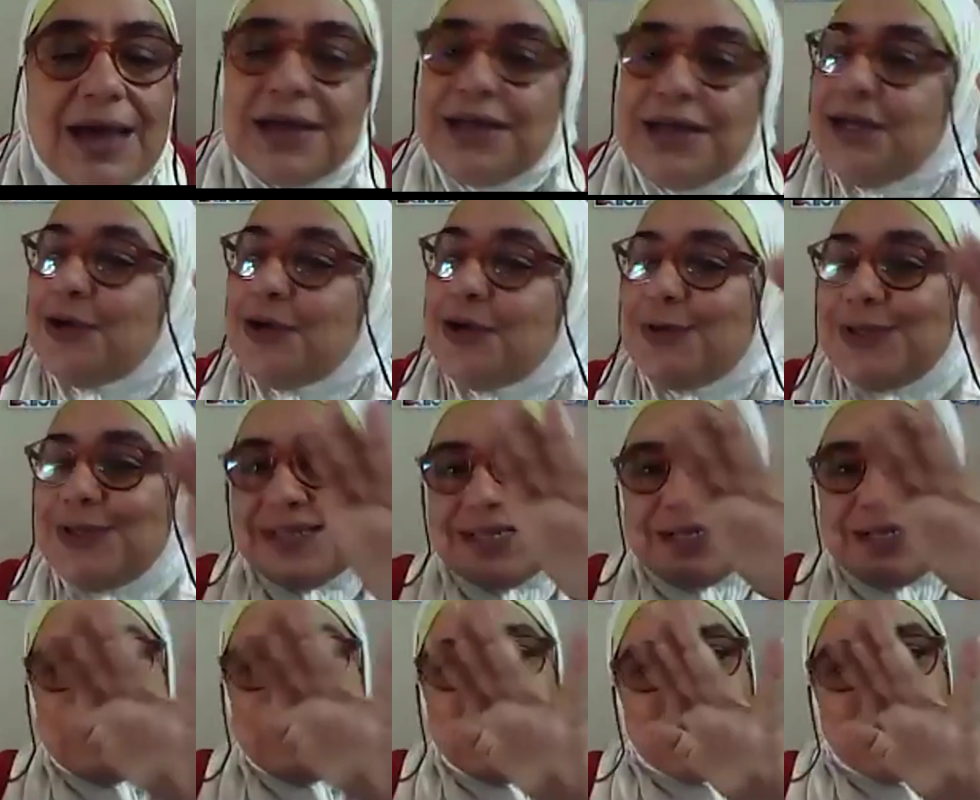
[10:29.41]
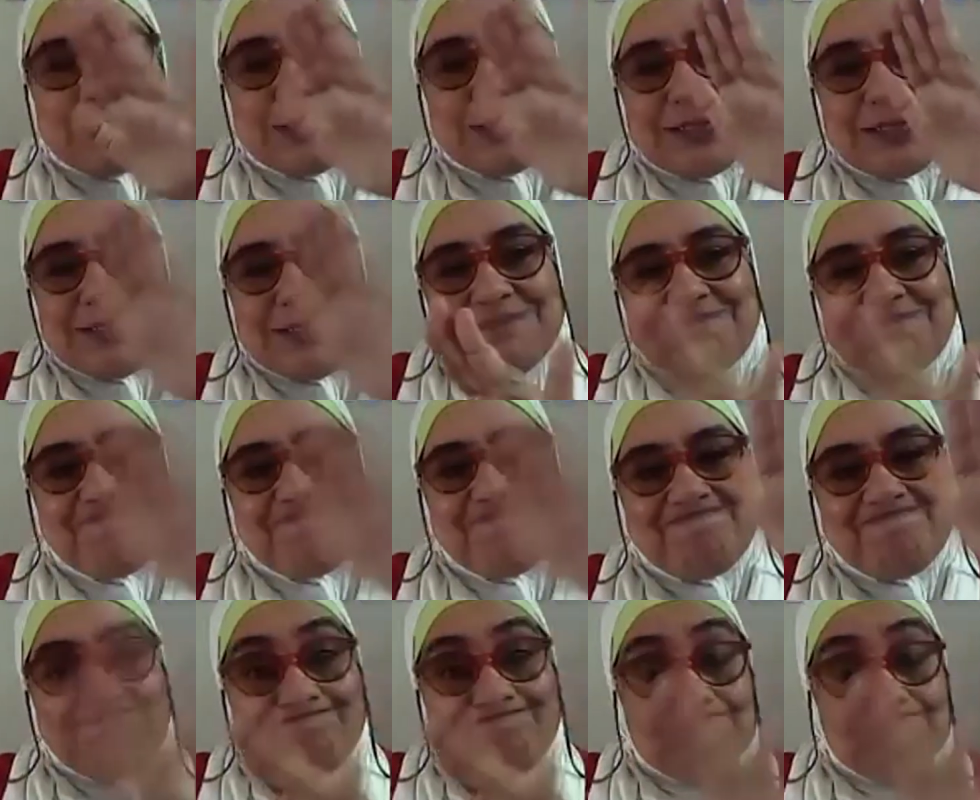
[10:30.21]
You didn't close
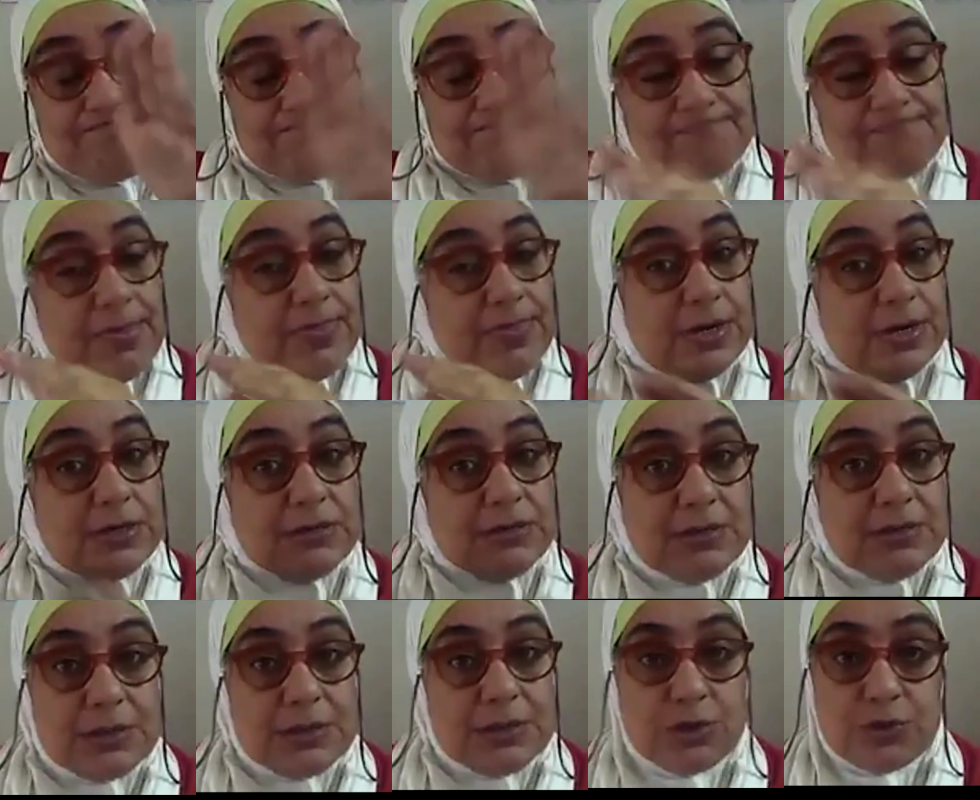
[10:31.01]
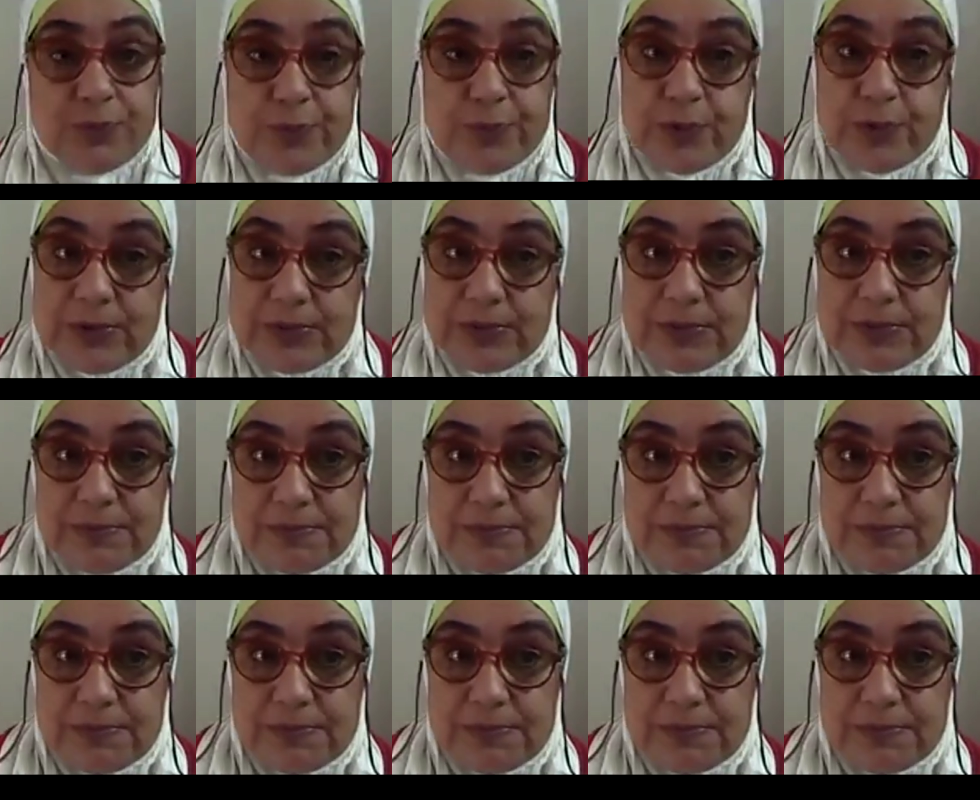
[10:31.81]
the articulation point.